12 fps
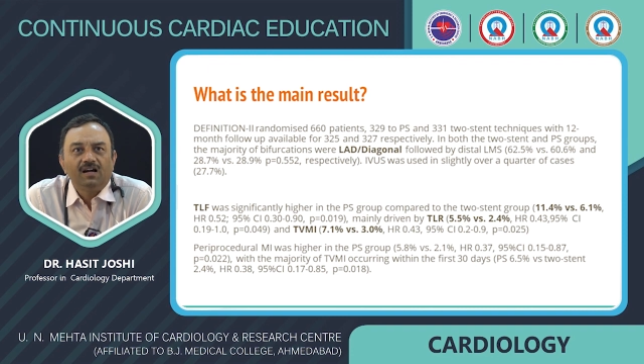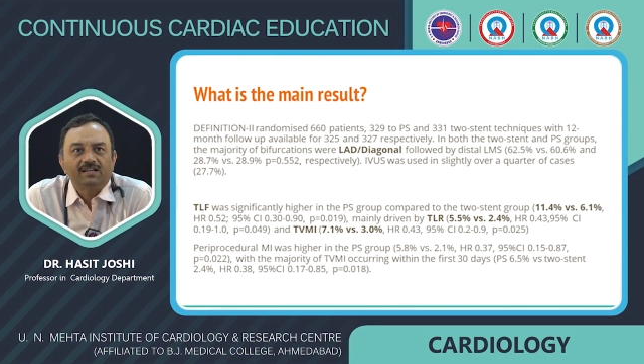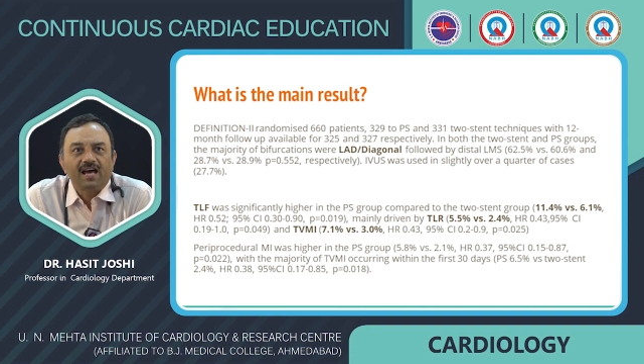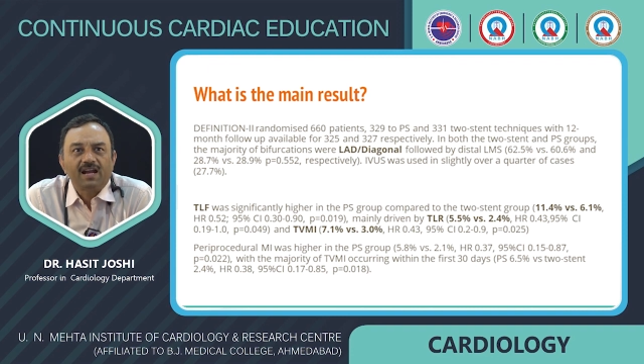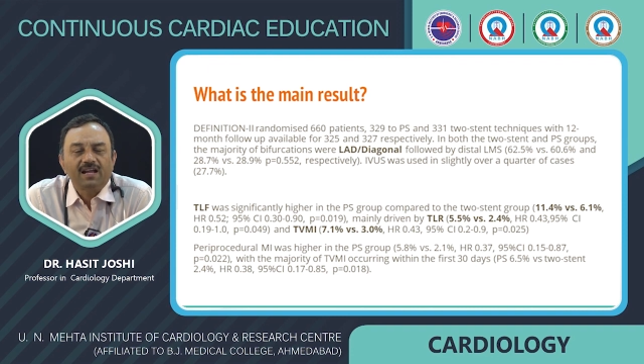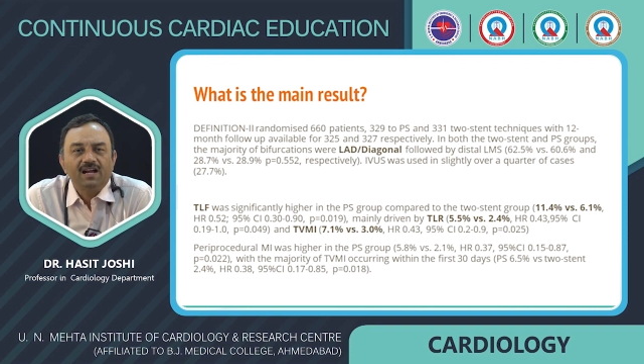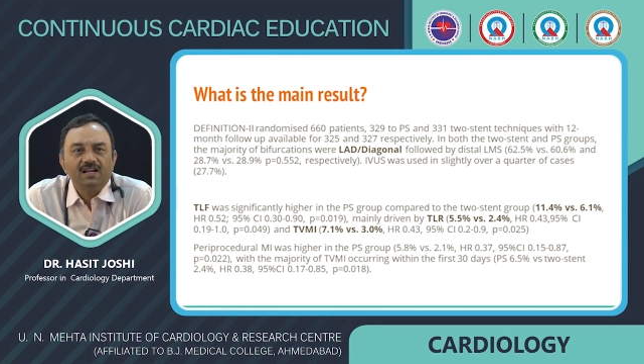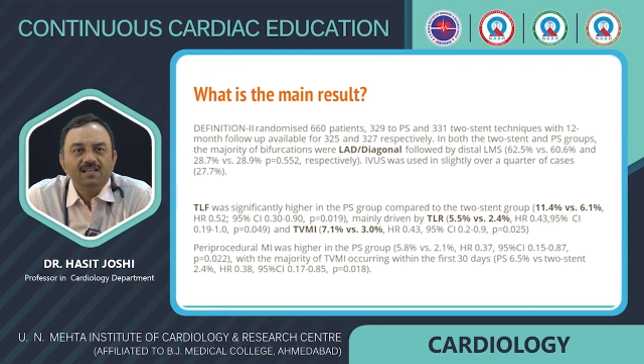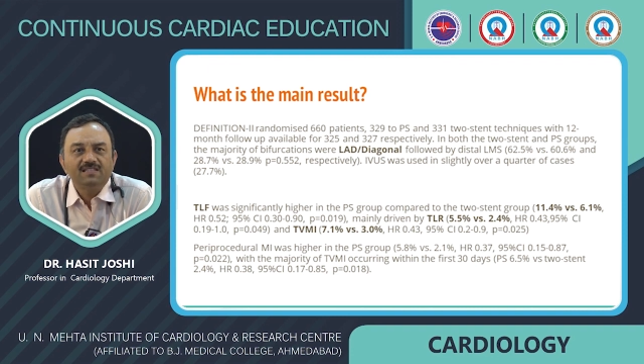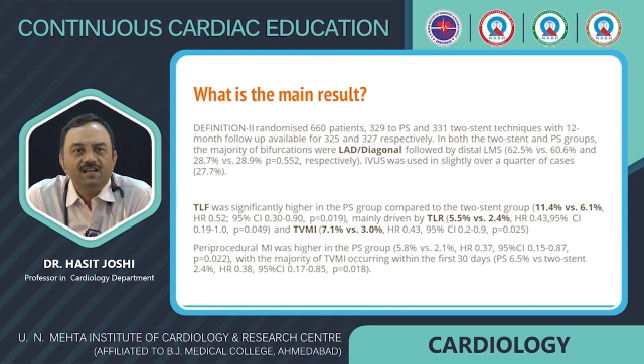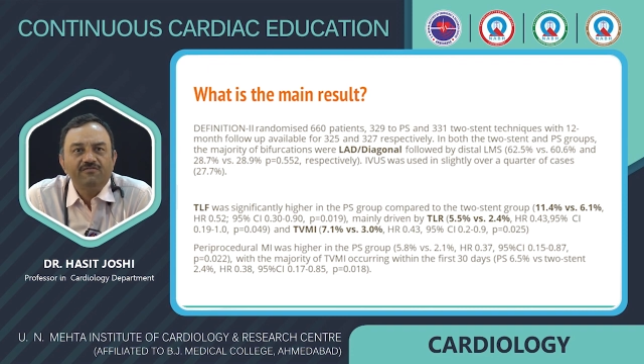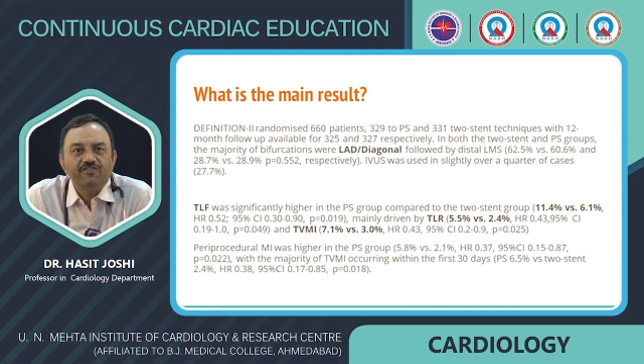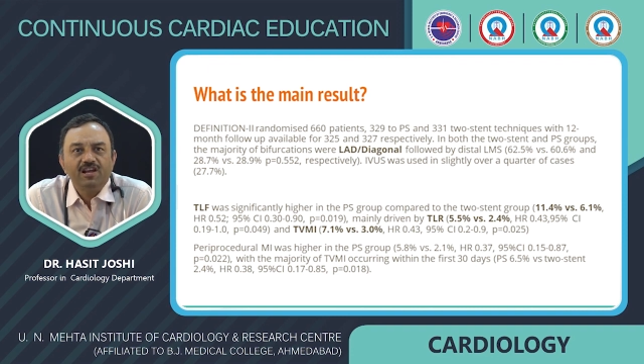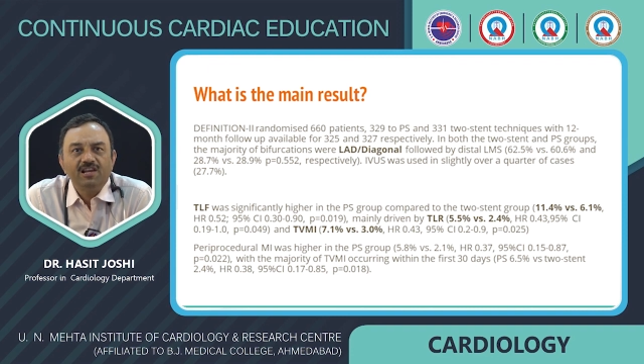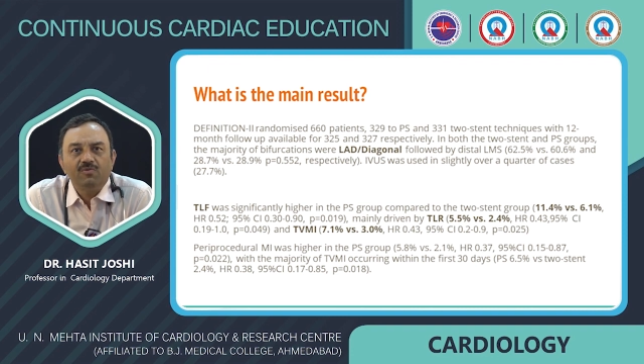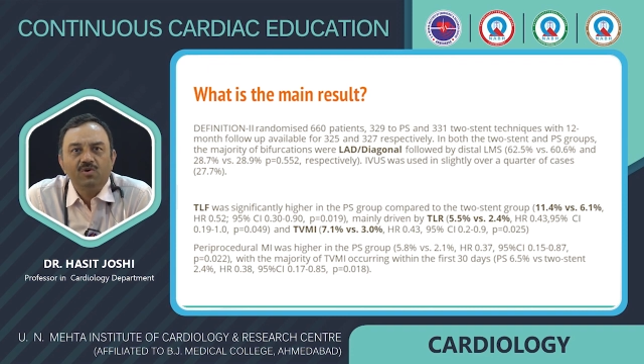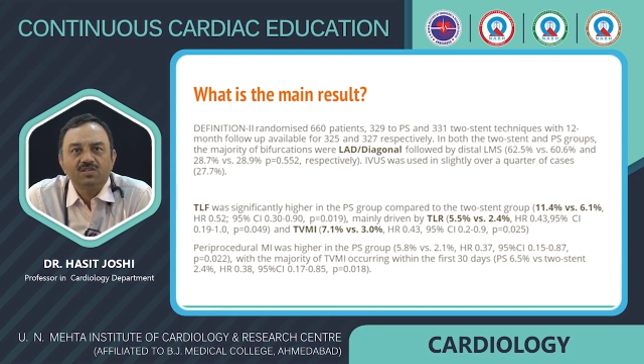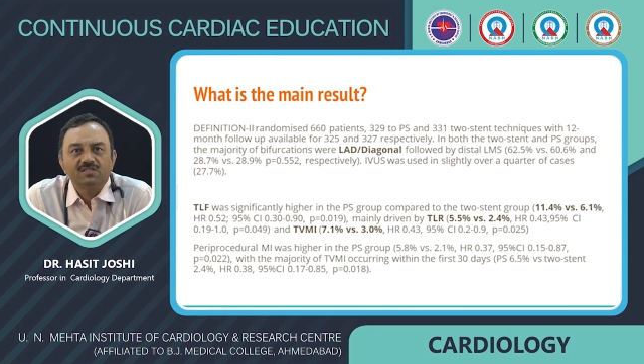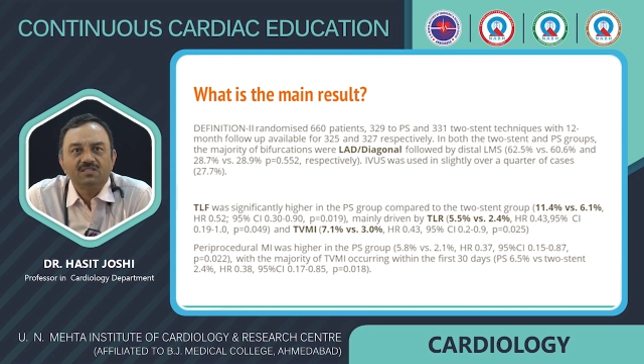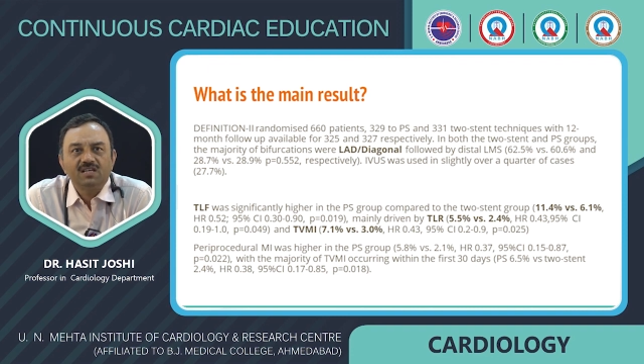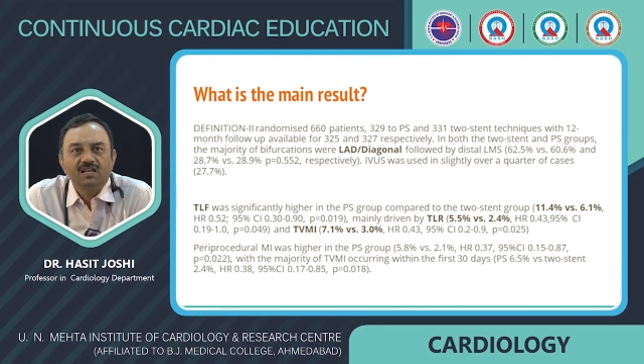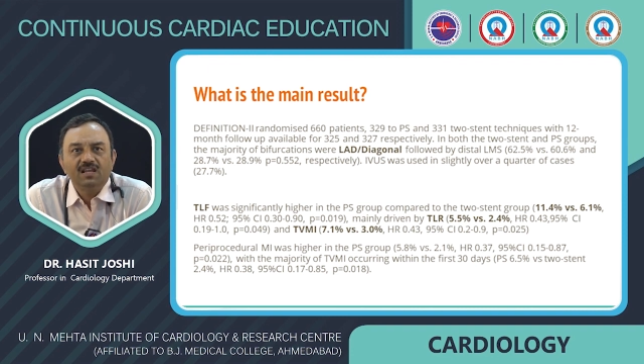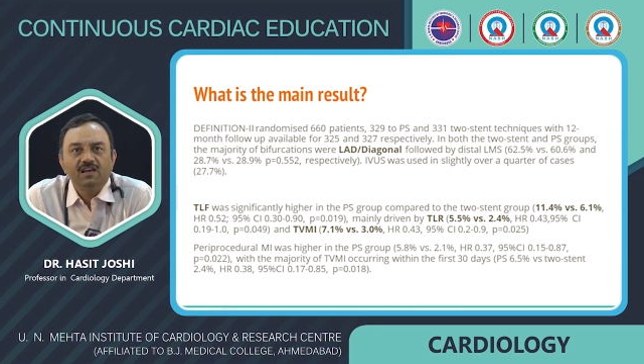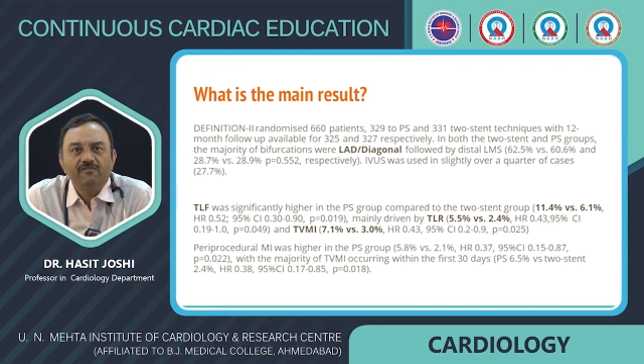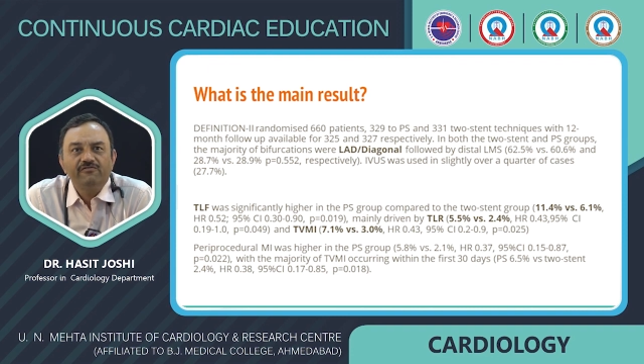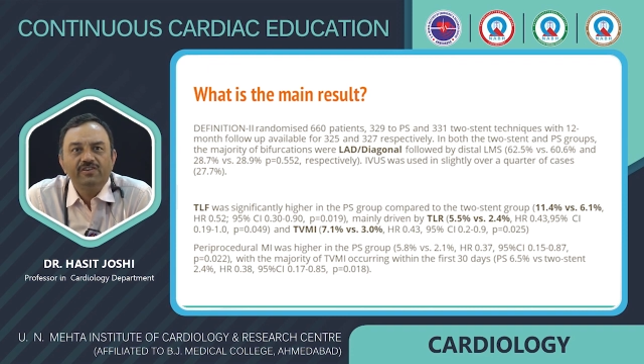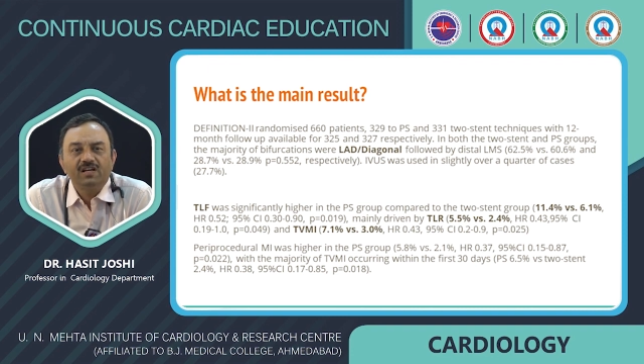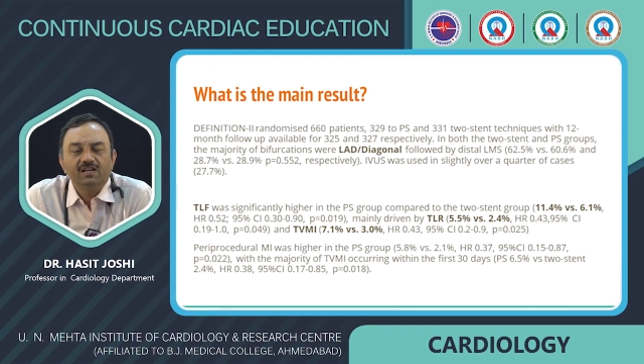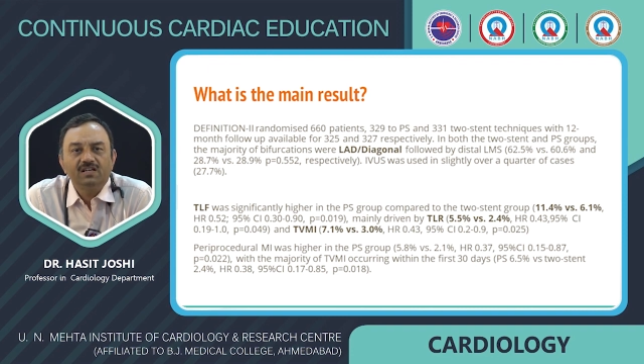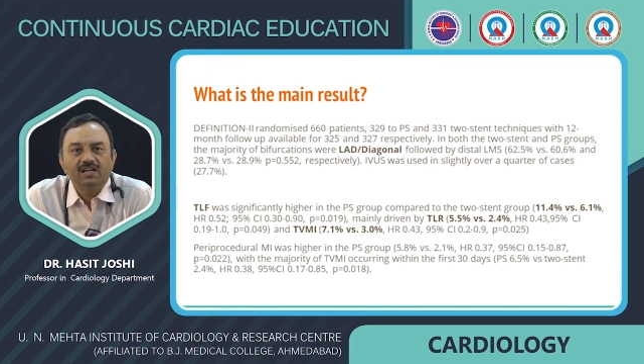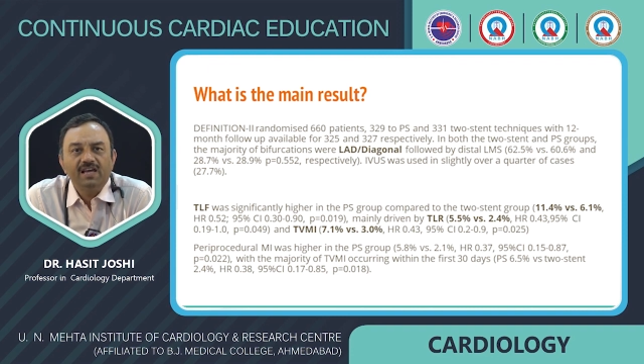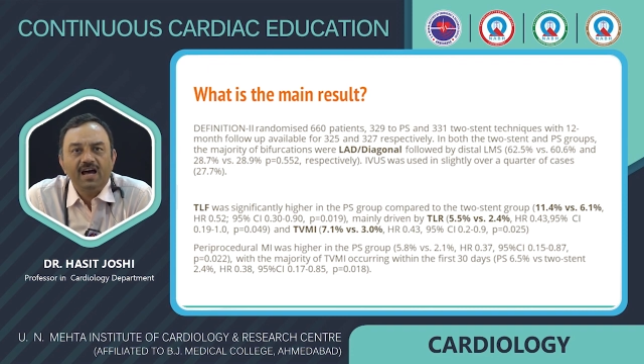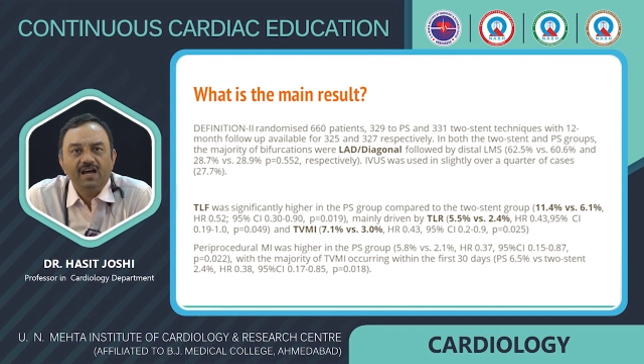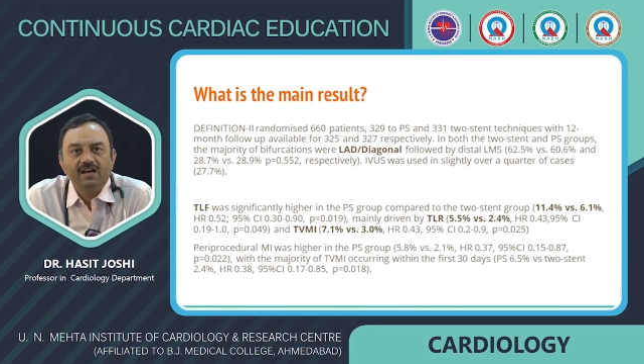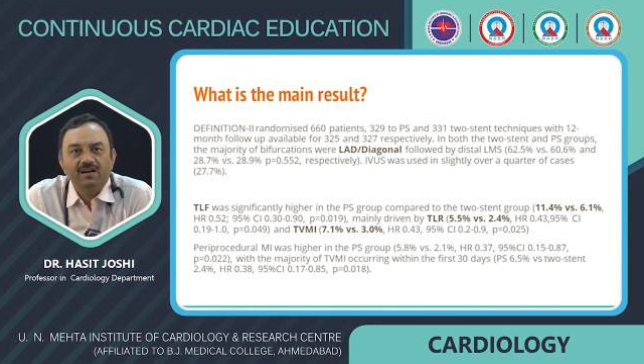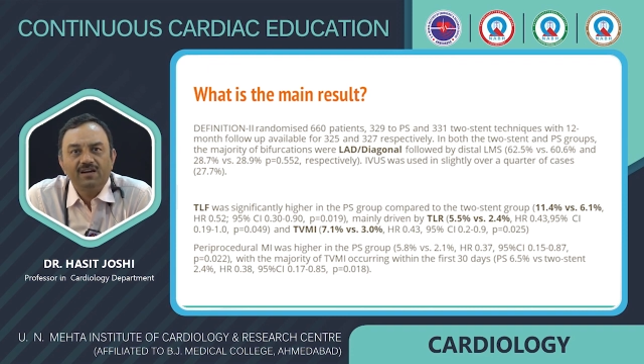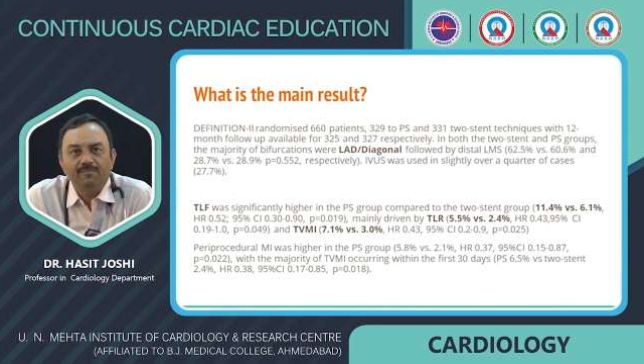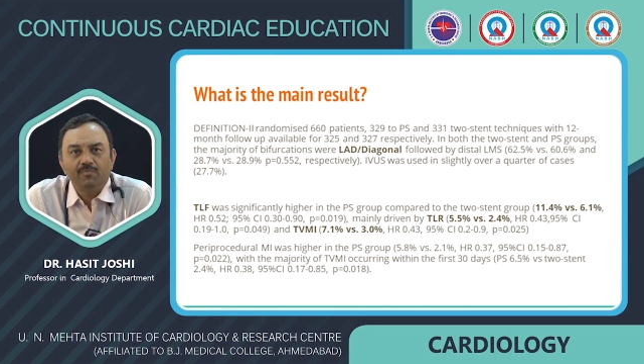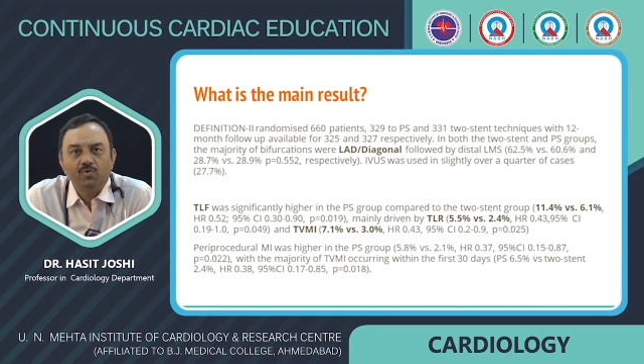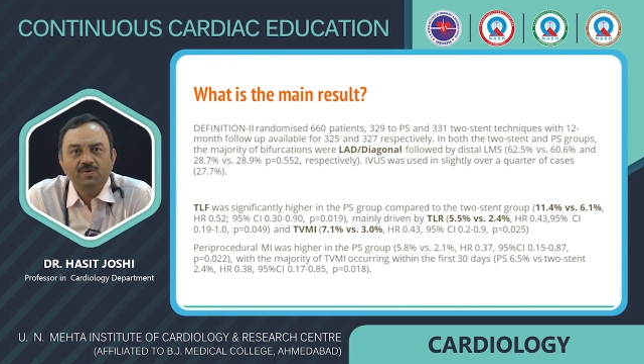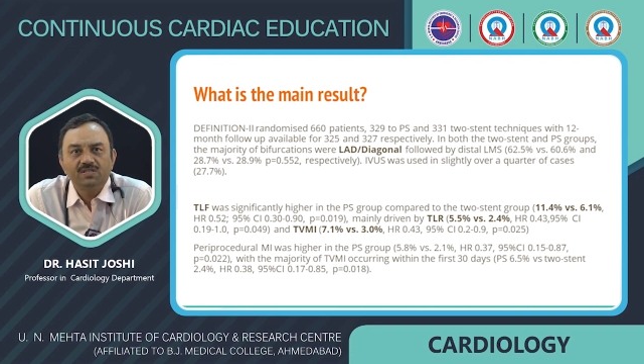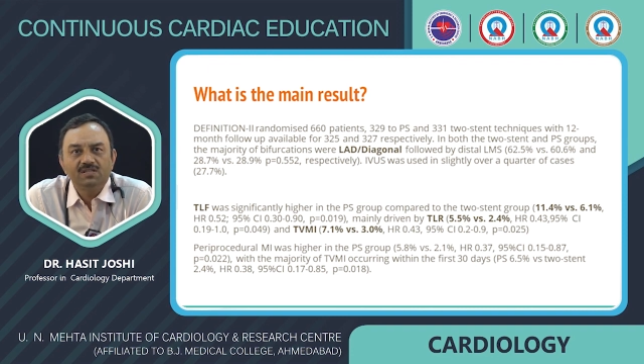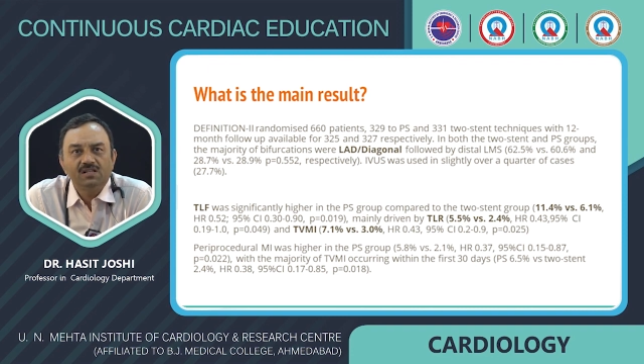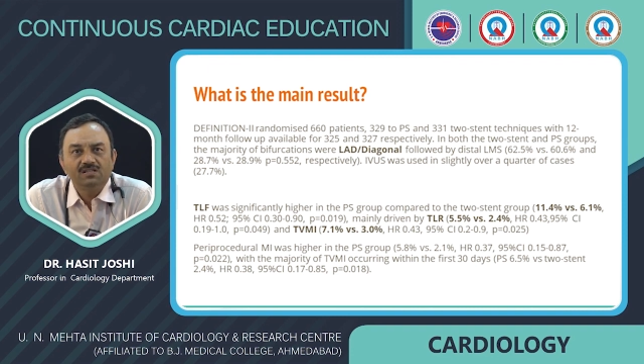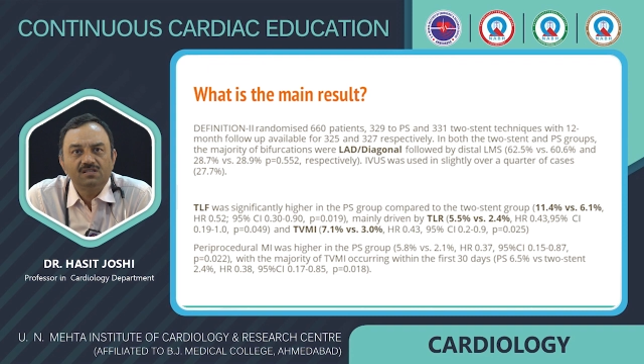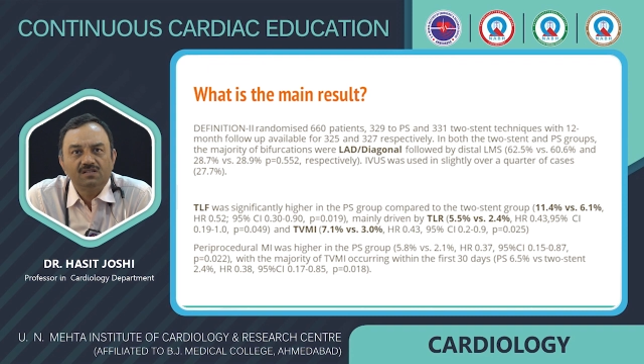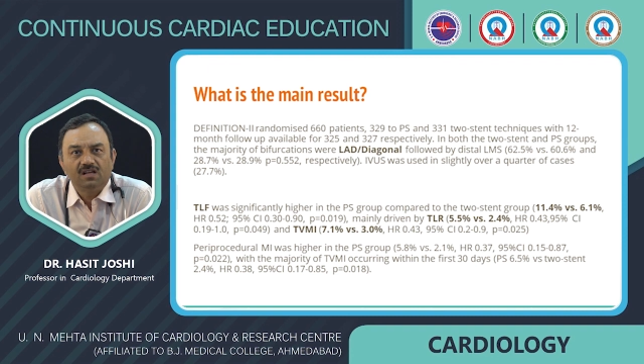Target lesion failure was significantly higher in provisional